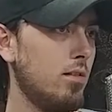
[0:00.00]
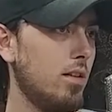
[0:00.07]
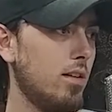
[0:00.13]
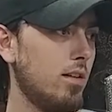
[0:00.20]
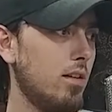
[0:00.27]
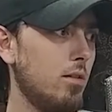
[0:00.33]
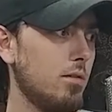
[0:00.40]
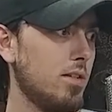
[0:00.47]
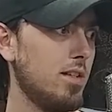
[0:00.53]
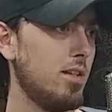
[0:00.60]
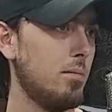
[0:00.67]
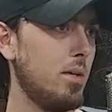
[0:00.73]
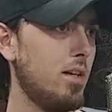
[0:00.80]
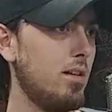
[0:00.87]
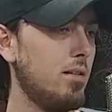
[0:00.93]
And you're like, oh, it's not
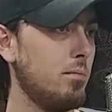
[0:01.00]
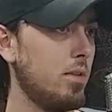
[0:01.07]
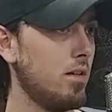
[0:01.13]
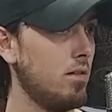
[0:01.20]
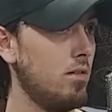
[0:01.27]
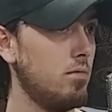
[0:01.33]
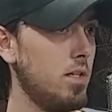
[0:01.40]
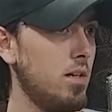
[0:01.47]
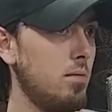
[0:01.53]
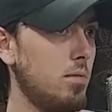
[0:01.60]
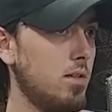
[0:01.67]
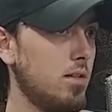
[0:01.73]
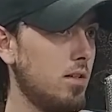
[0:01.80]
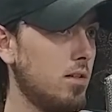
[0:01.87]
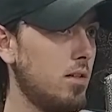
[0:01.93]
that bad. I'm like, oh, damn,
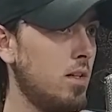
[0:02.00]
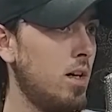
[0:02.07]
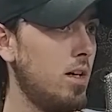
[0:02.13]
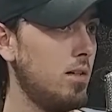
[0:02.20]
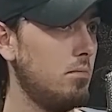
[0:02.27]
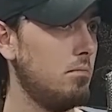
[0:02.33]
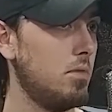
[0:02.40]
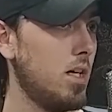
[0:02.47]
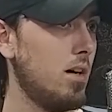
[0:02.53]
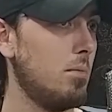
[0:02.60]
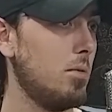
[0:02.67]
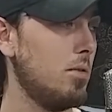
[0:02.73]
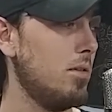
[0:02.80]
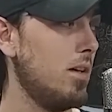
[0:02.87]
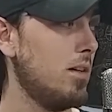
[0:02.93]
that's actually not terrible.